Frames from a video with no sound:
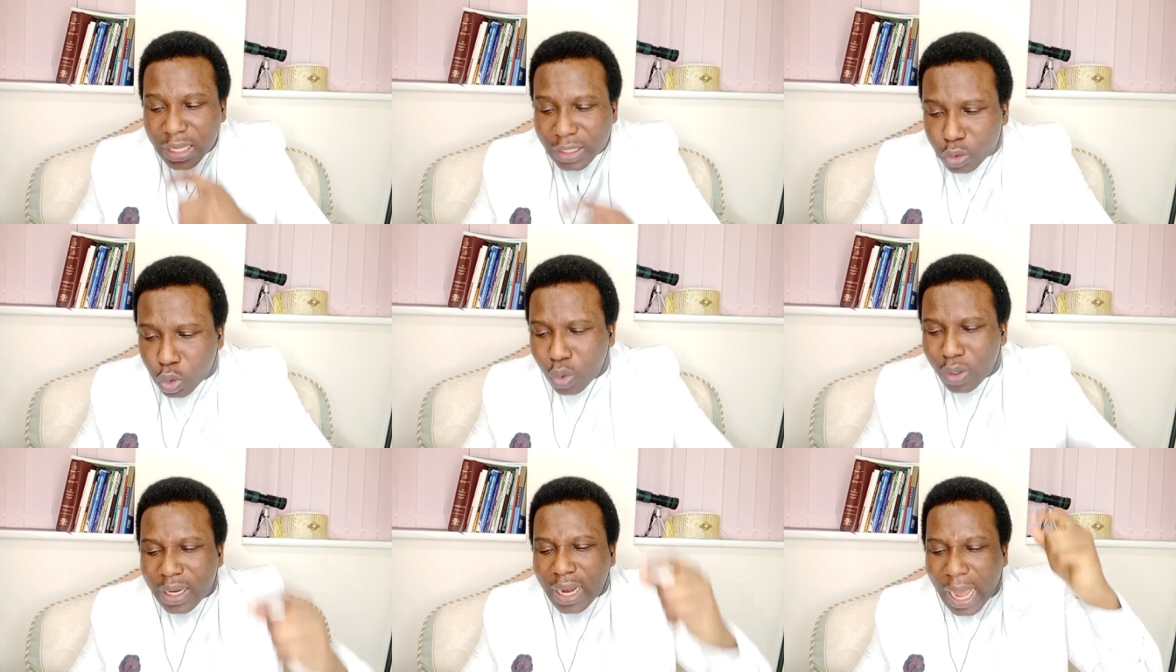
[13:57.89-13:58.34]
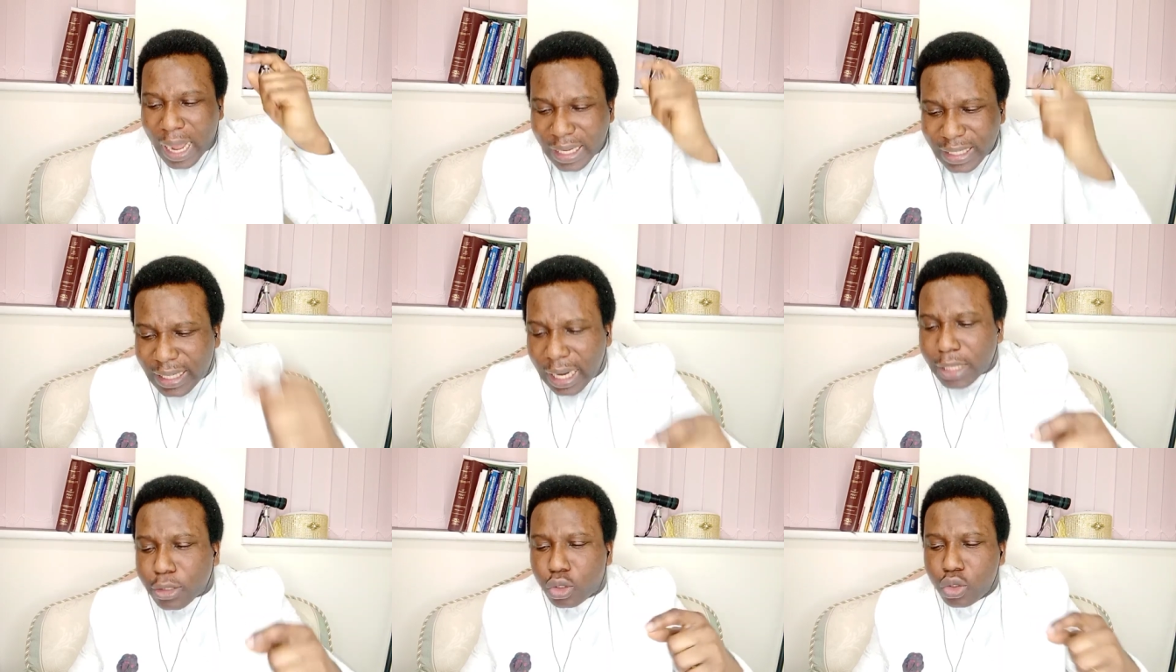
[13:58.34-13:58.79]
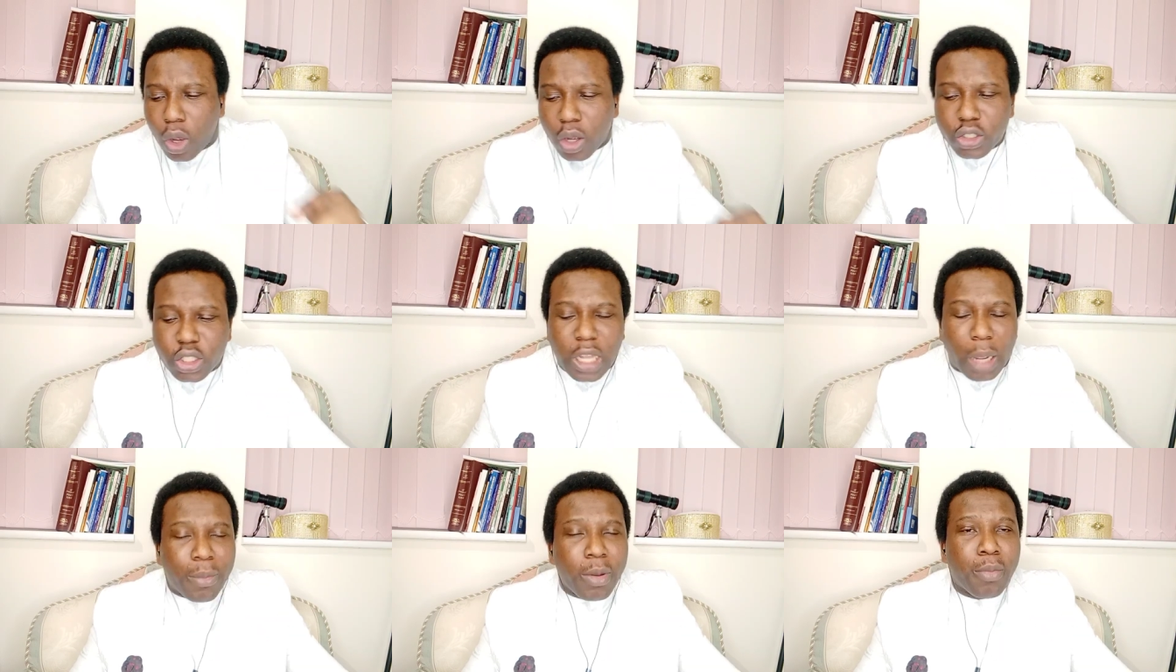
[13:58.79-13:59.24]
Tonight that yoke
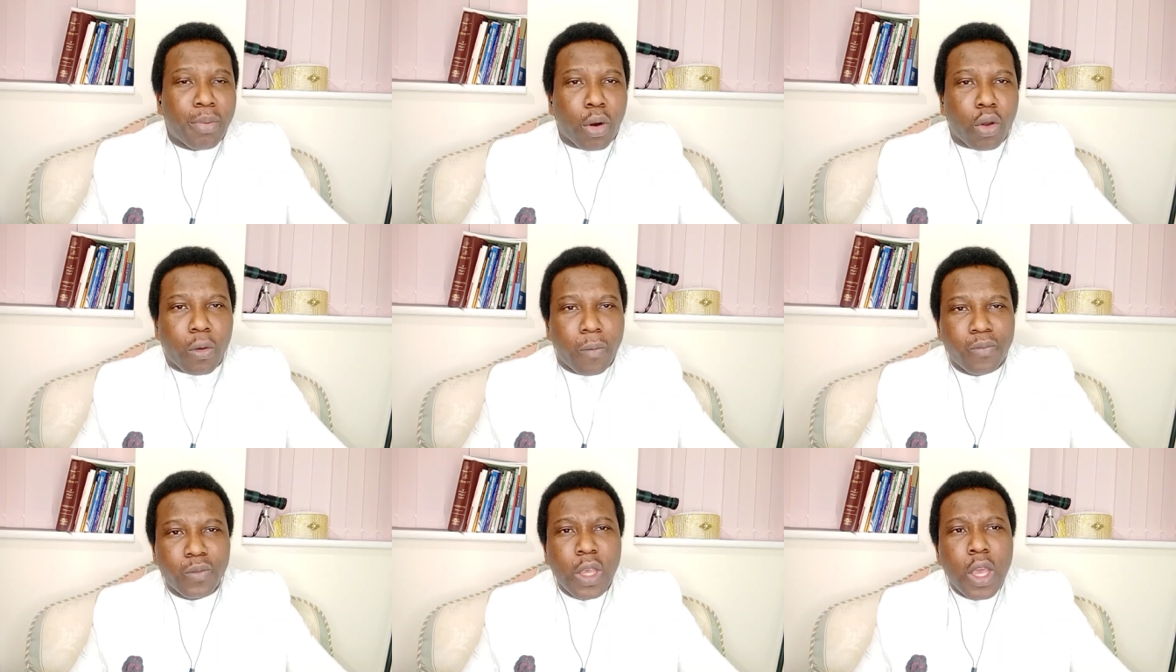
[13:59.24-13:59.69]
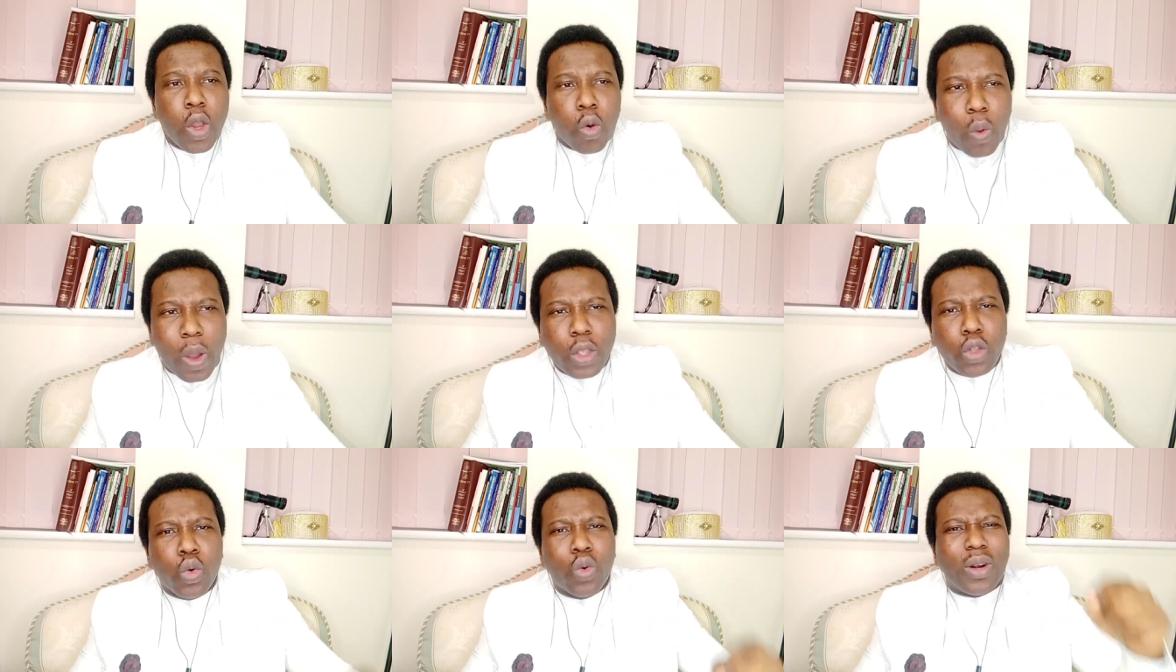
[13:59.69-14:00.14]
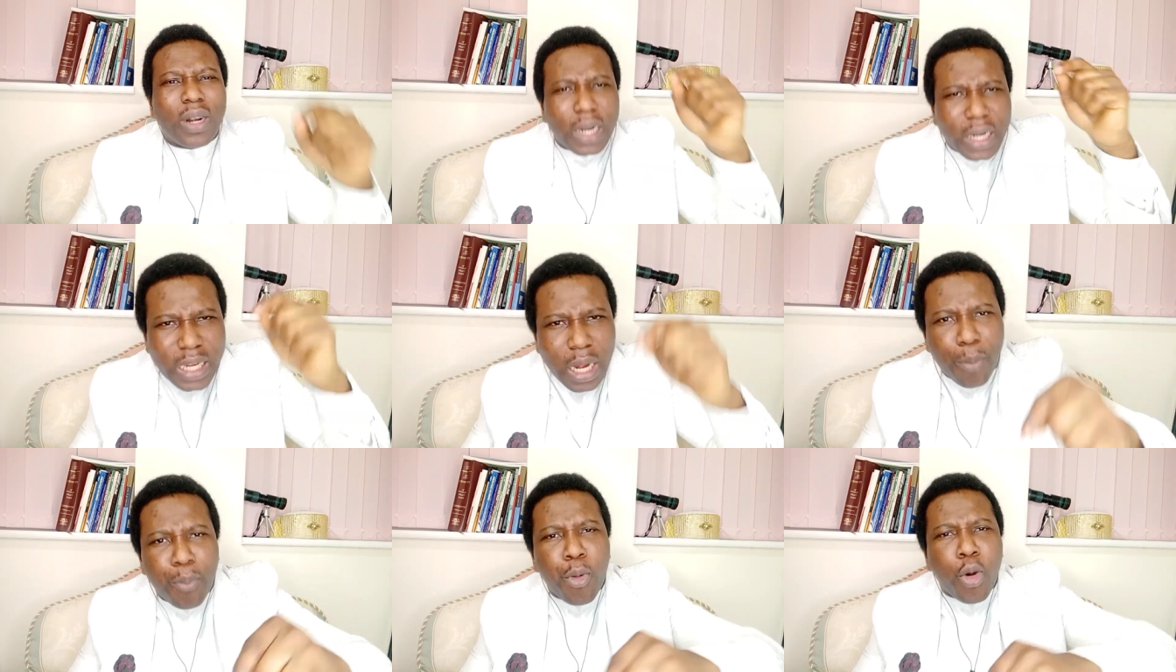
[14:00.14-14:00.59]
shall be broken. When you
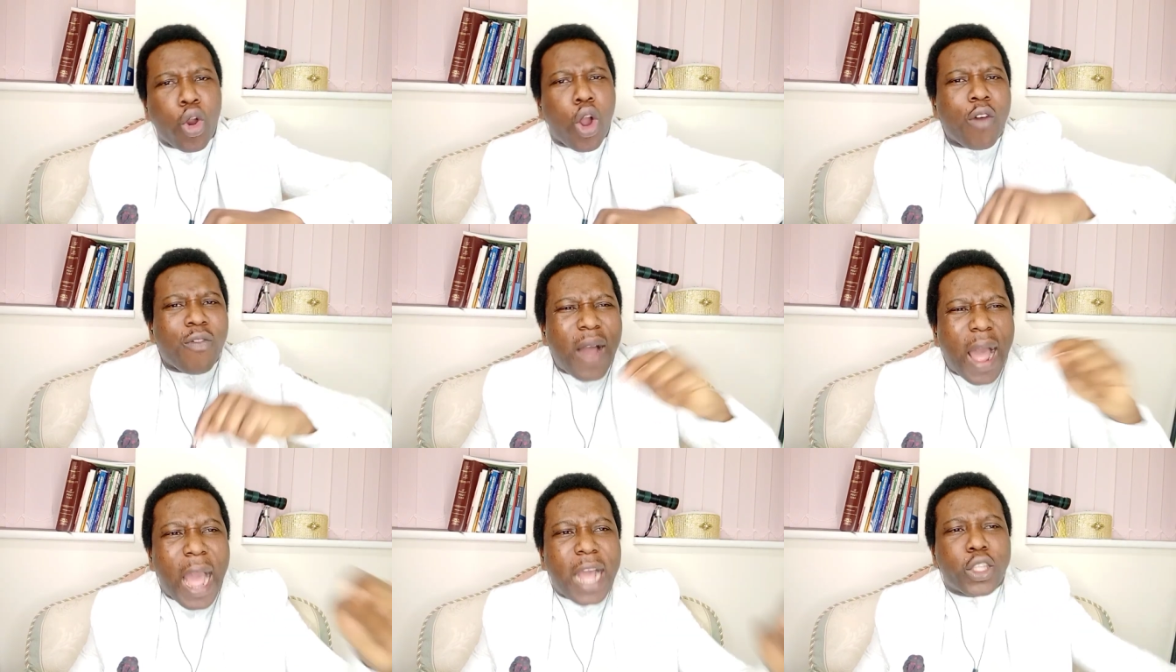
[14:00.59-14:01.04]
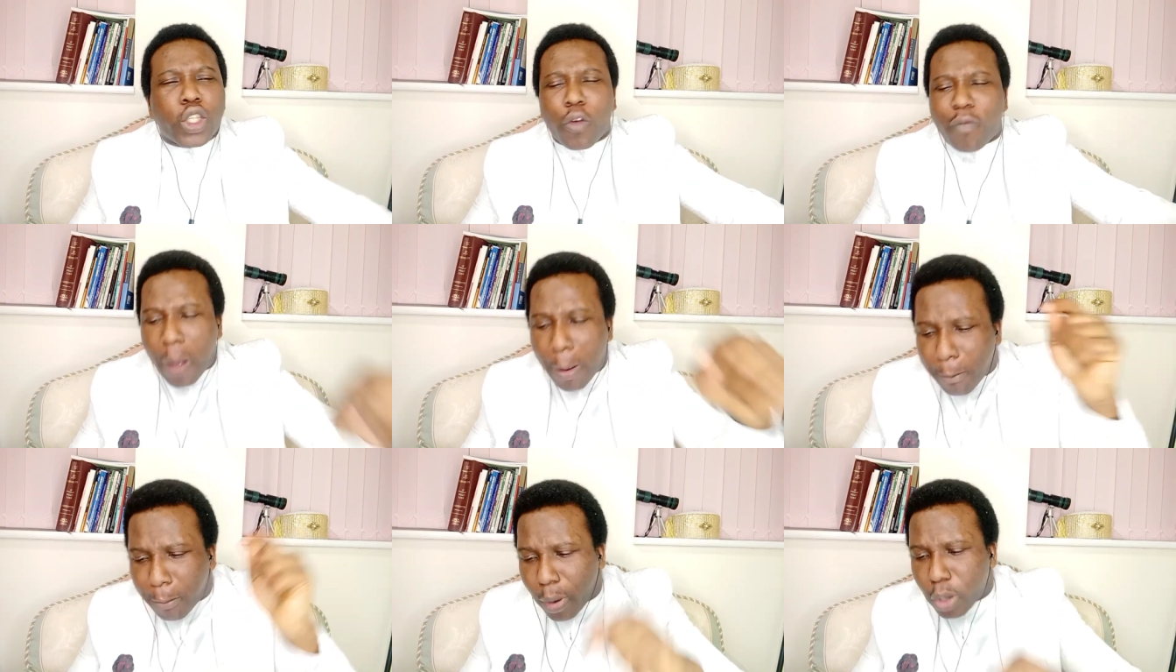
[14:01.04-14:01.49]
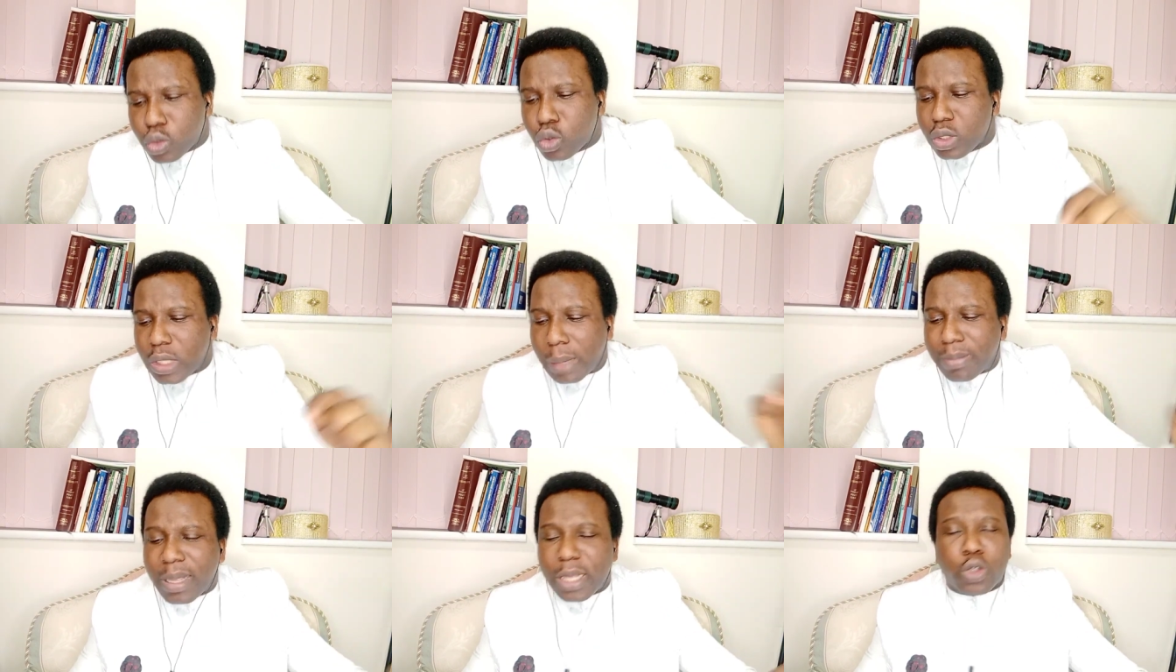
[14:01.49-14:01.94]
read the book of Acts of Apostles,
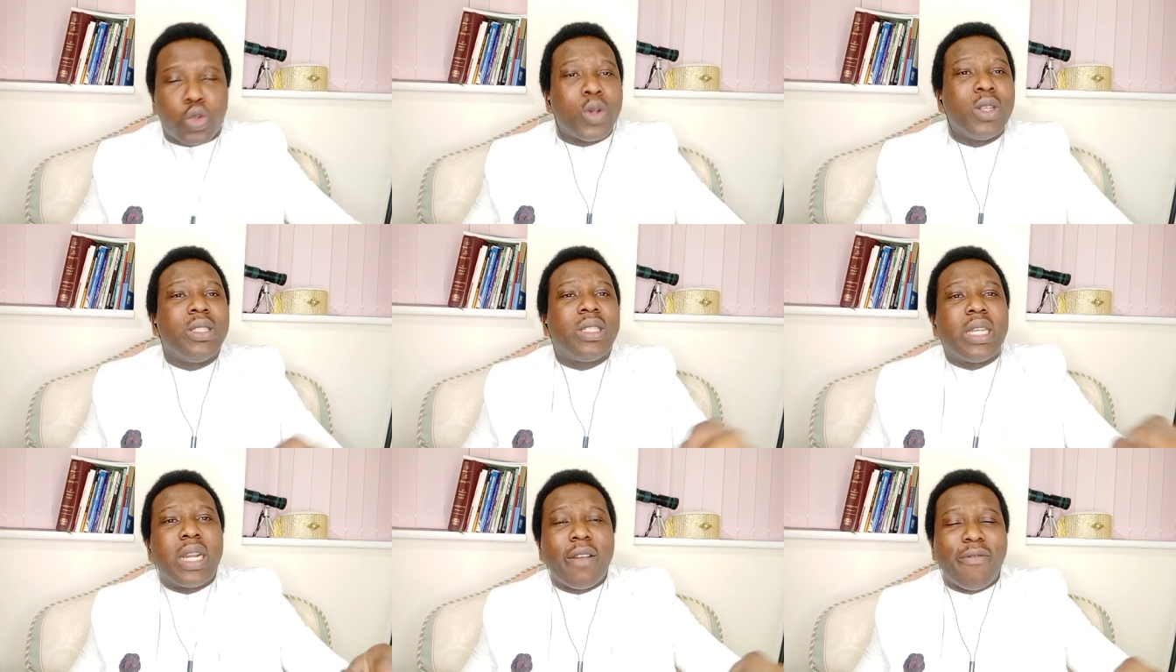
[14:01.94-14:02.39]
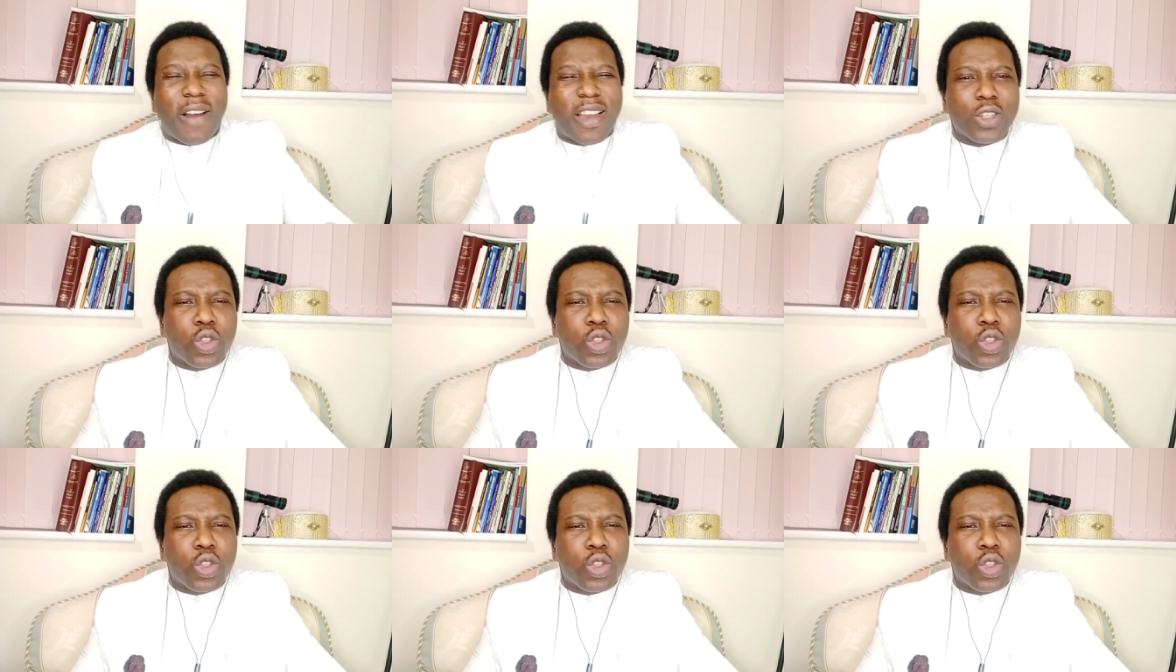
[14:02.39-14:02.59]
chapter 23, verse